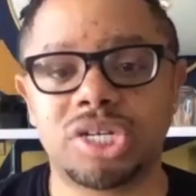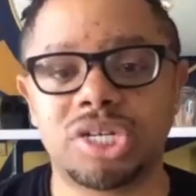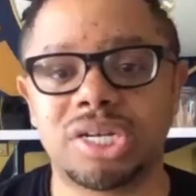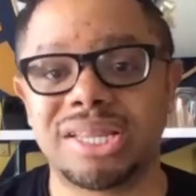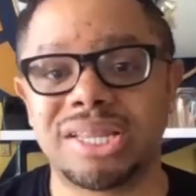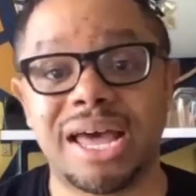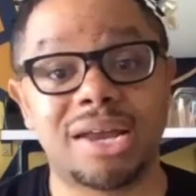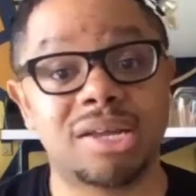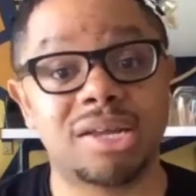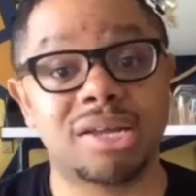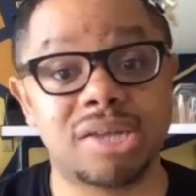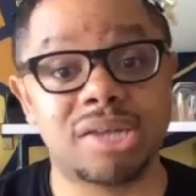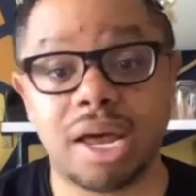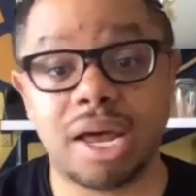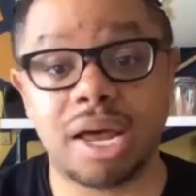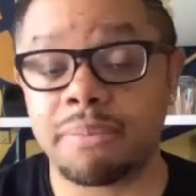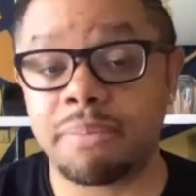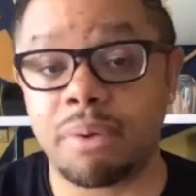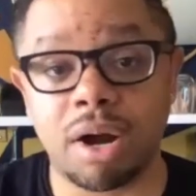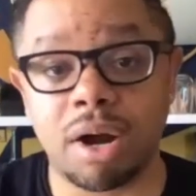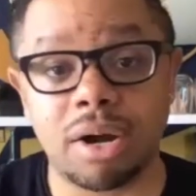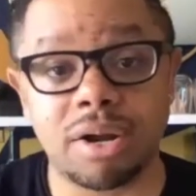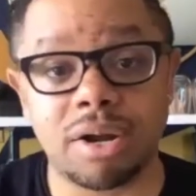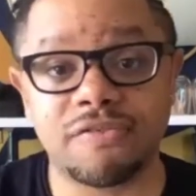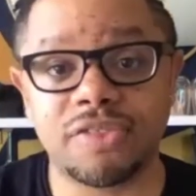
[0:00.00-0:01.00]
That is not a part
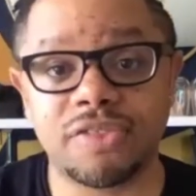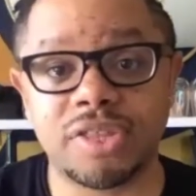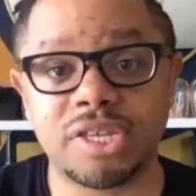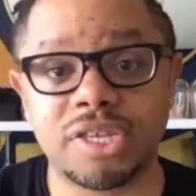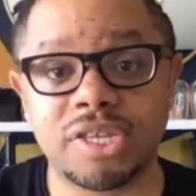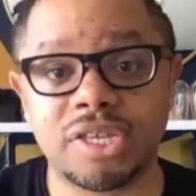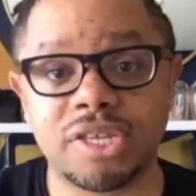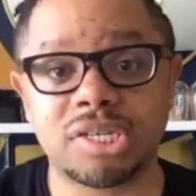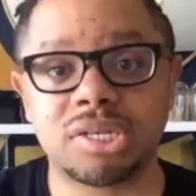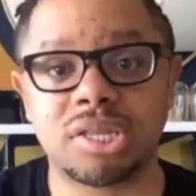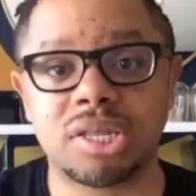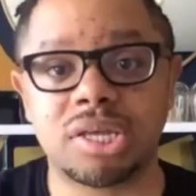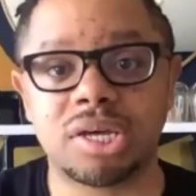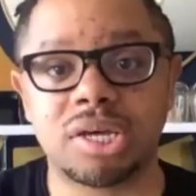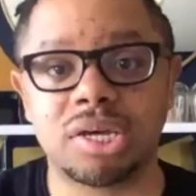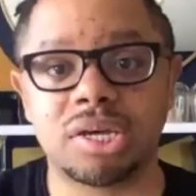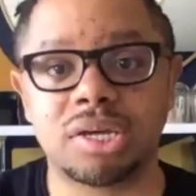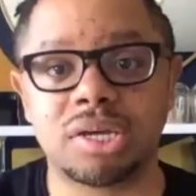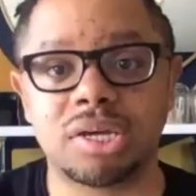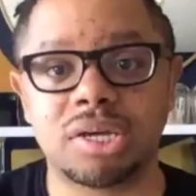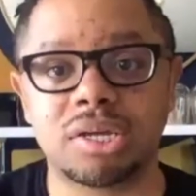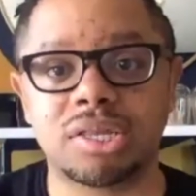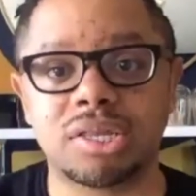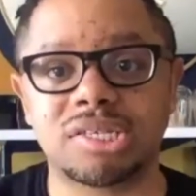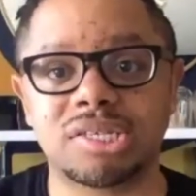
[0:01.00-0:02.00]
of the
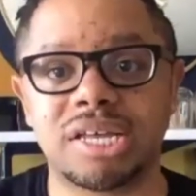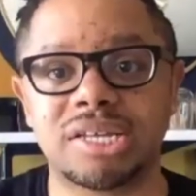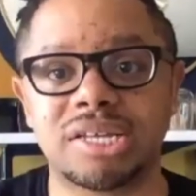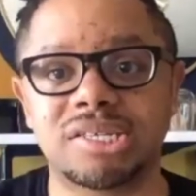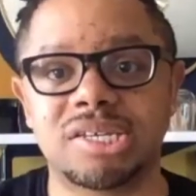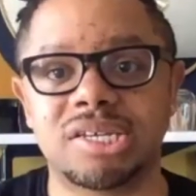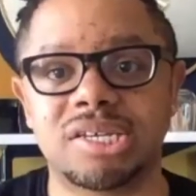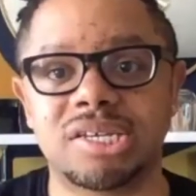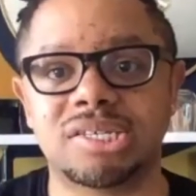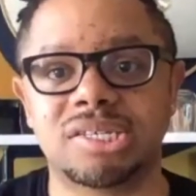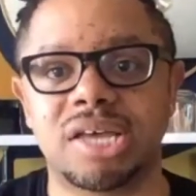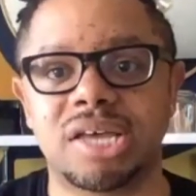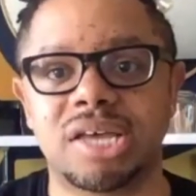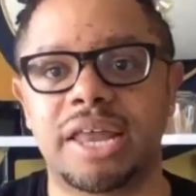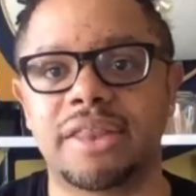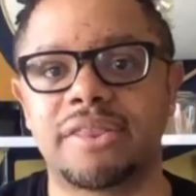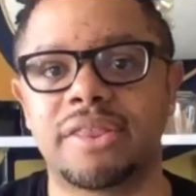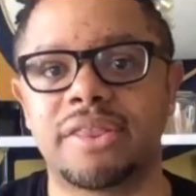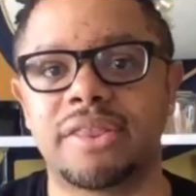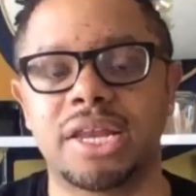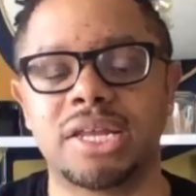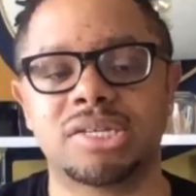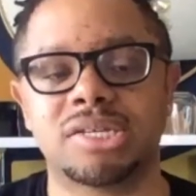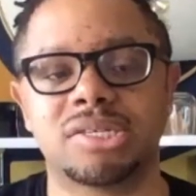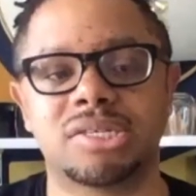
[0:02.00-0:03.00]
census, and it
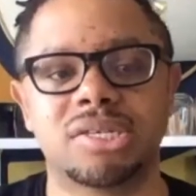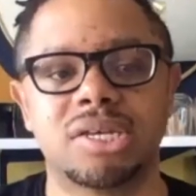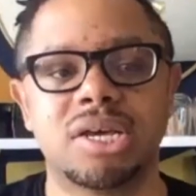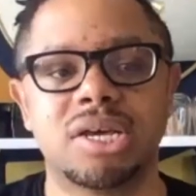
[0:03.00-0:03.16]
is,